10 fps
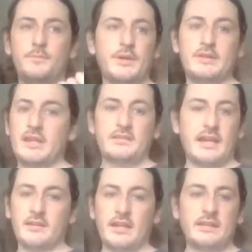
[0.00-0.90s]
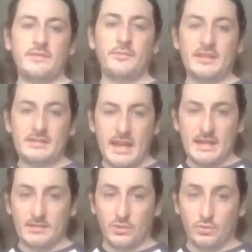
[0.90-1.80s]
but they sound like they're 3
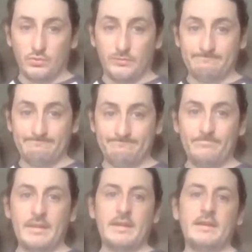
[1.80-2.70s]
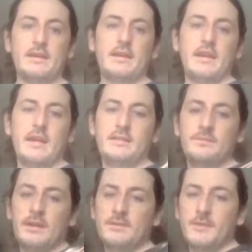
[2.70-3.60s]
days old.
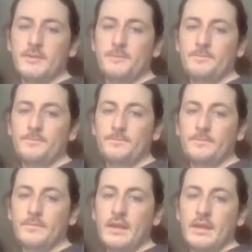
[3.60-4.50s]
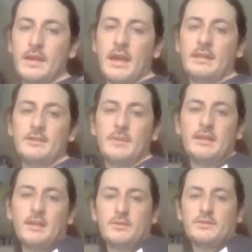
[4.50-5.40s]
It's Westfield. And you
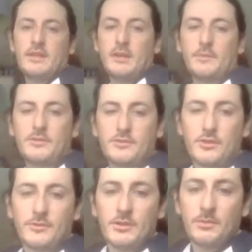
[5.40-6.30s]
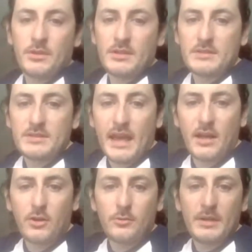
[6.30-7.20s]
may know, I'm not sure if you can
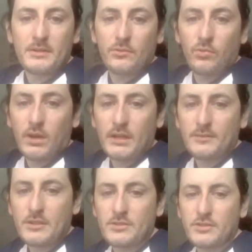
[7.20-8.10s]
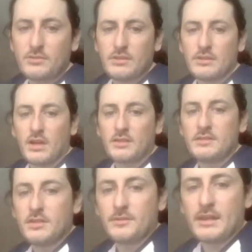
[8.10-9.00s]
tell, but one of the tuning
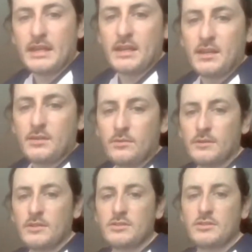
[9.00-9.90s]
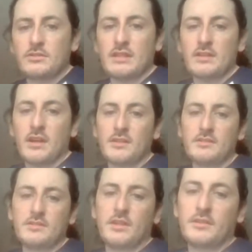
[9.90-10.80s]
knots over here, one of the tuning
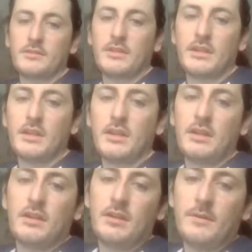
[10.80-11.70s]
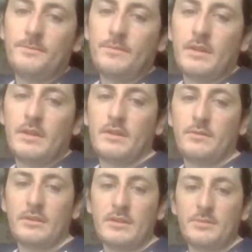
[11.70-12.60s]
knots on
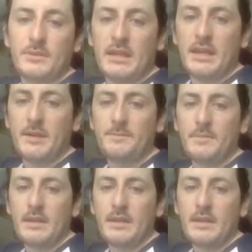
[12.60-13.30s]
this one here,